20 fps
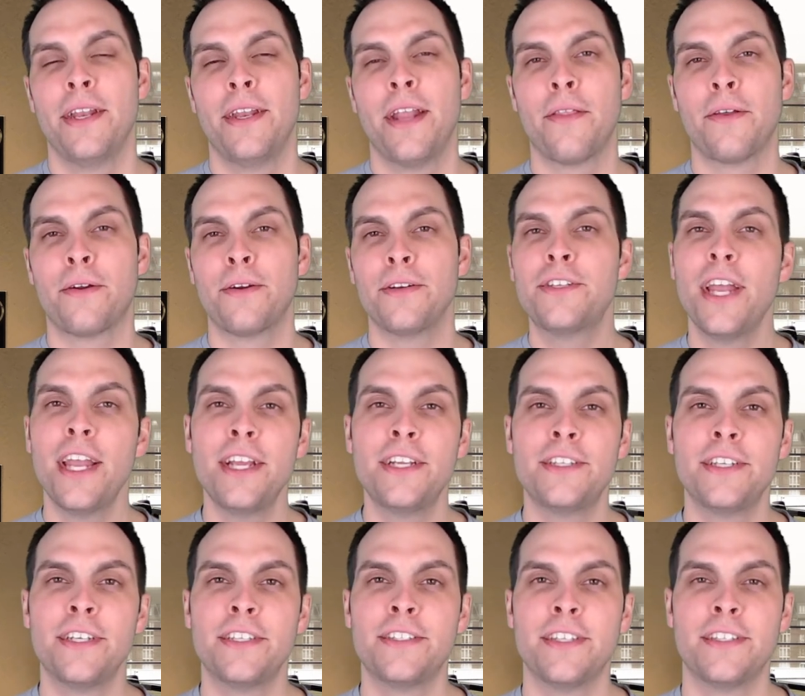Now, the
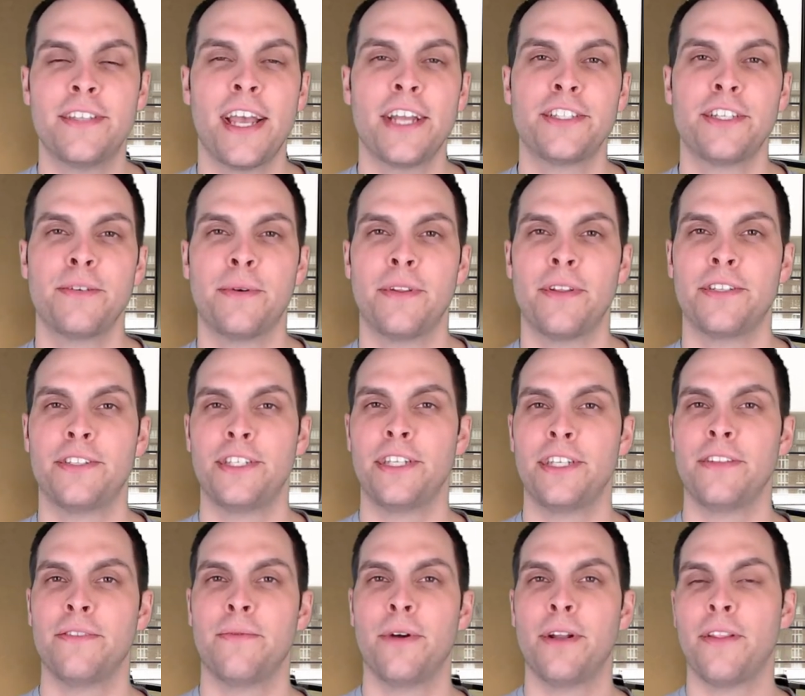Cretaceous is actually one of the
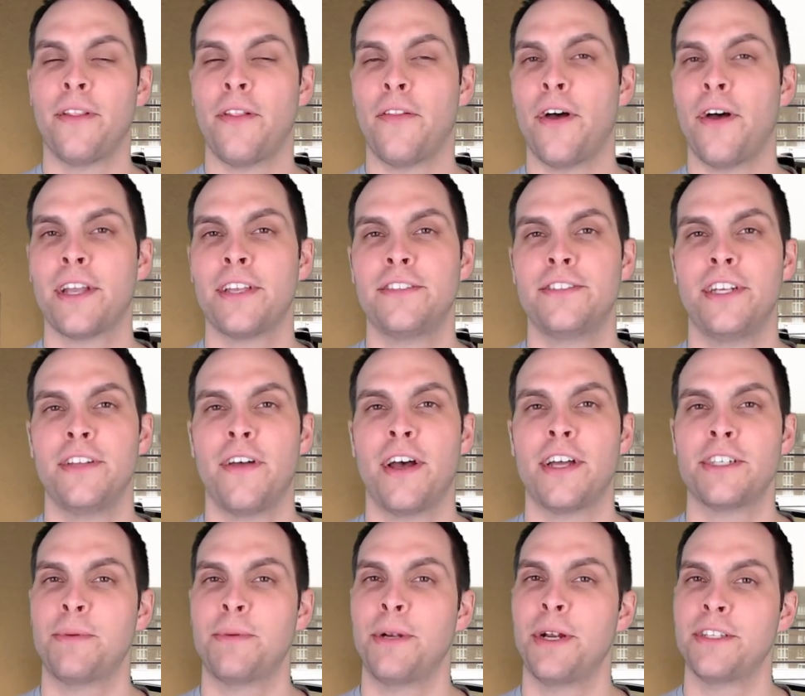ge- one of the longest
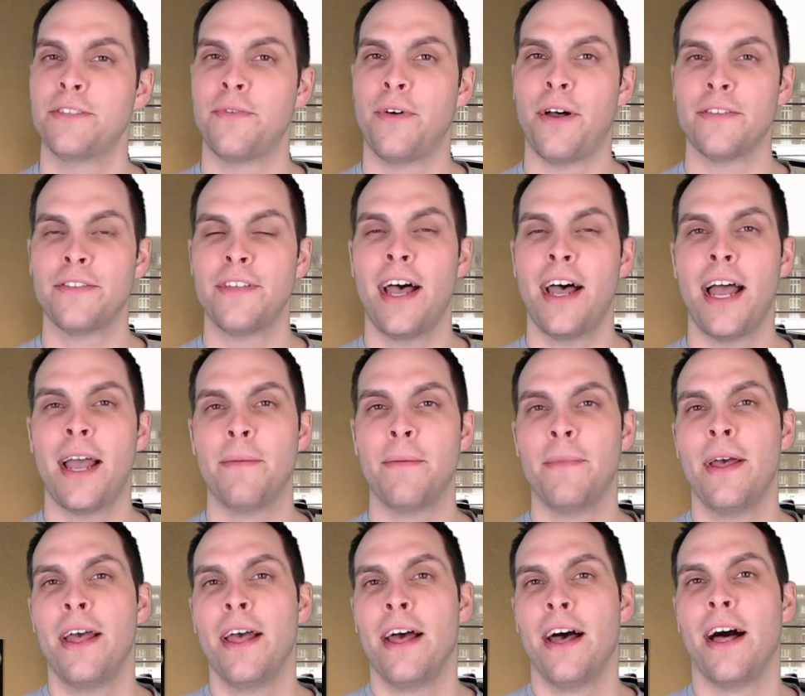geologic periods of all
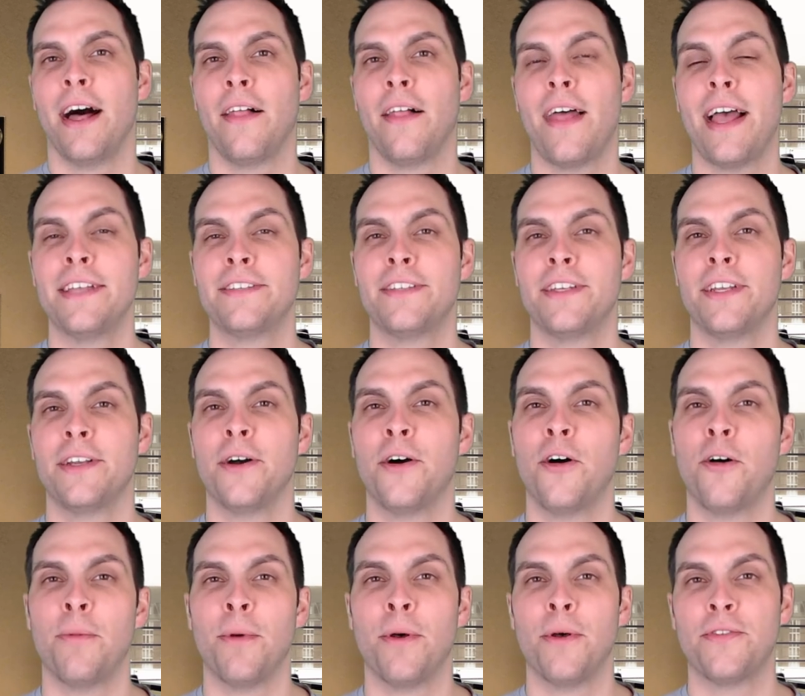time, uh, lasting
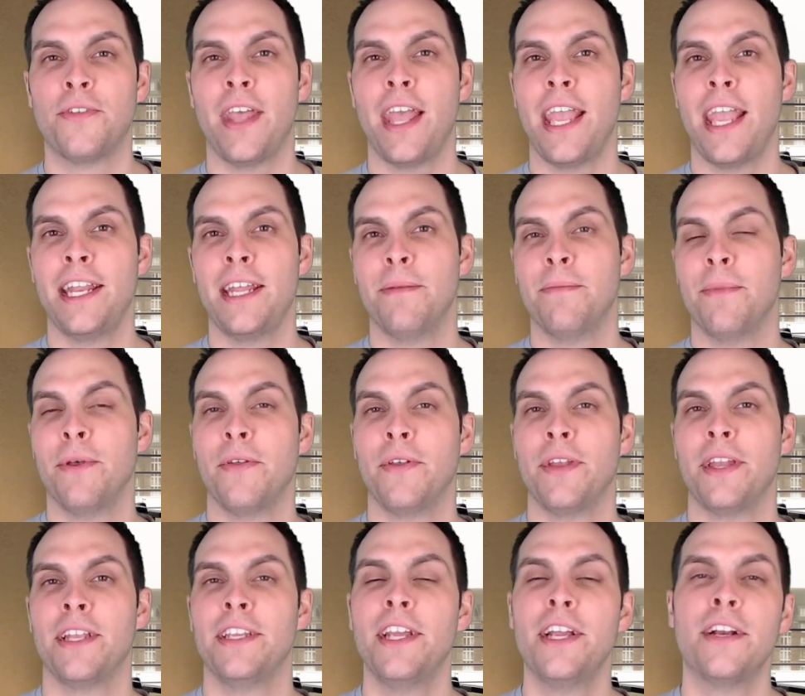almost 80
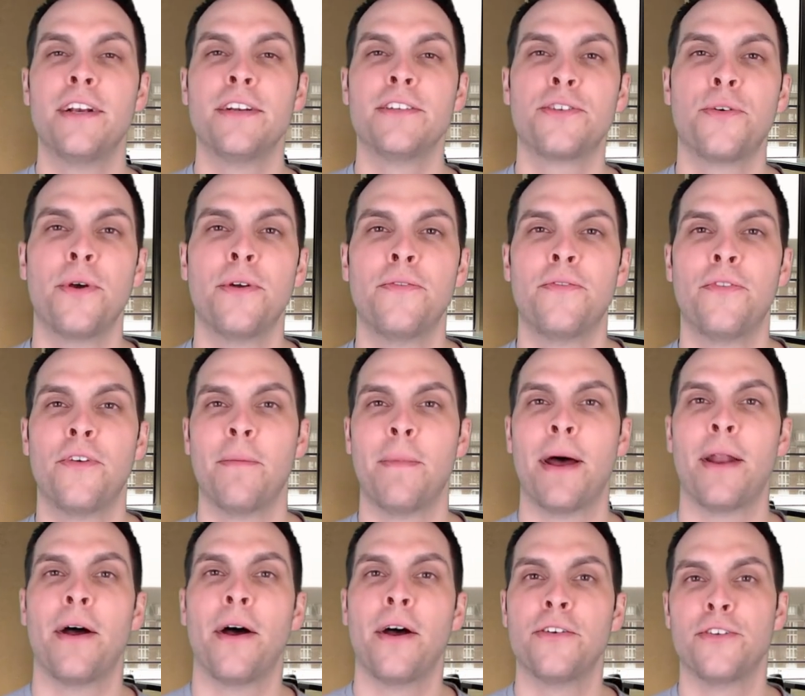million years, going from
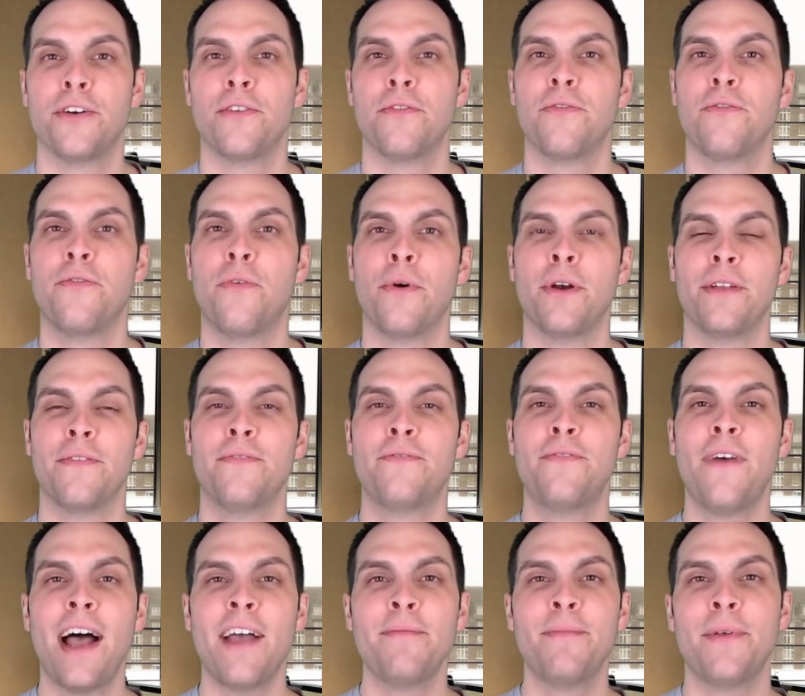about
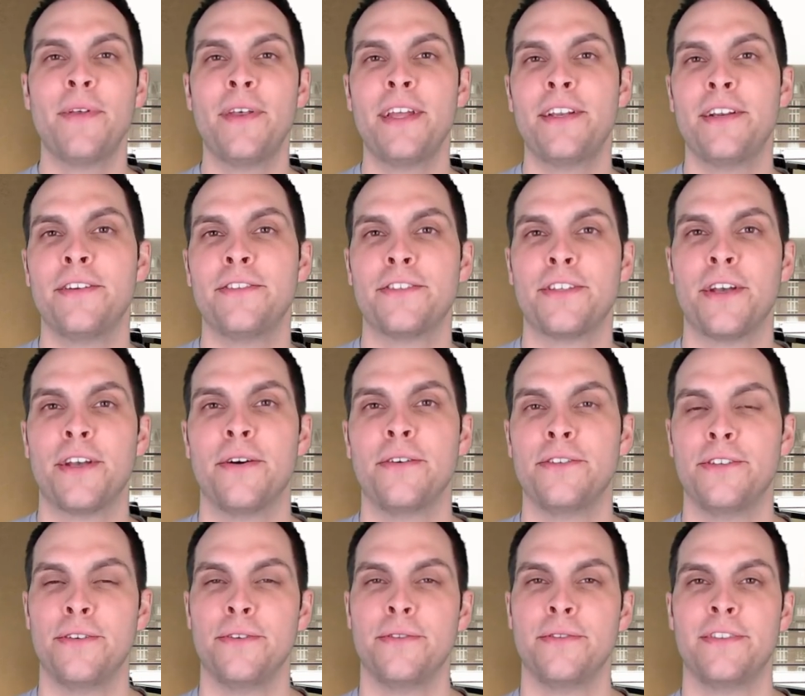145 million years
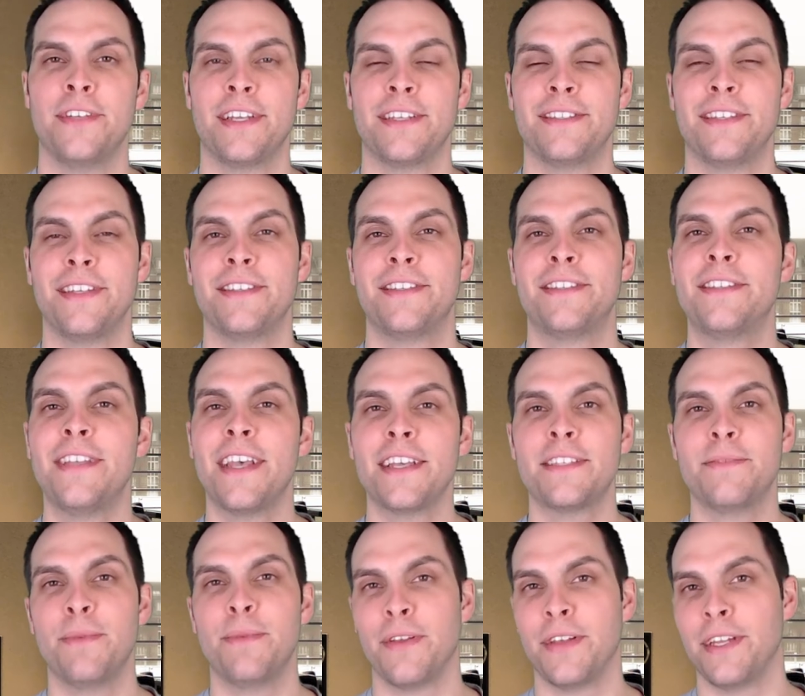ago to
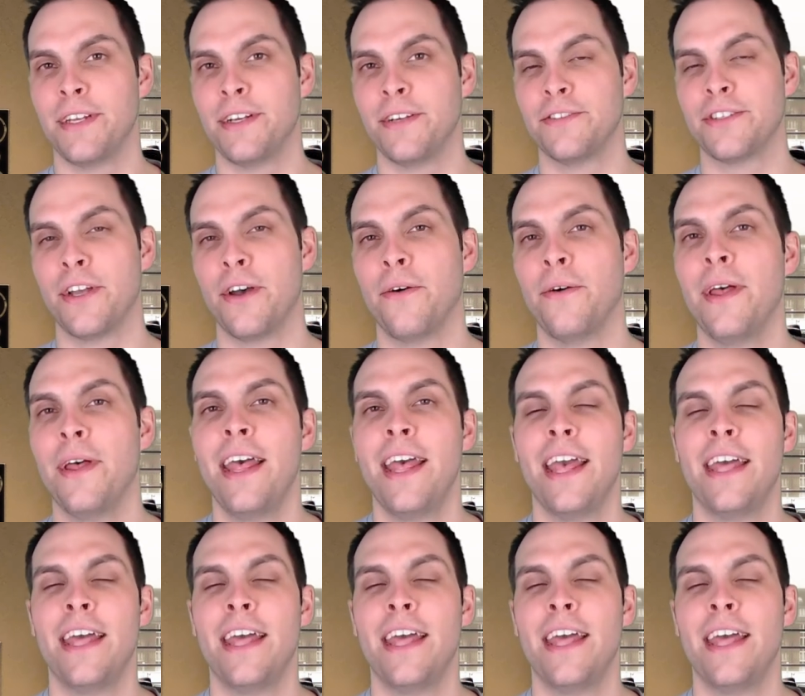66 million years ago.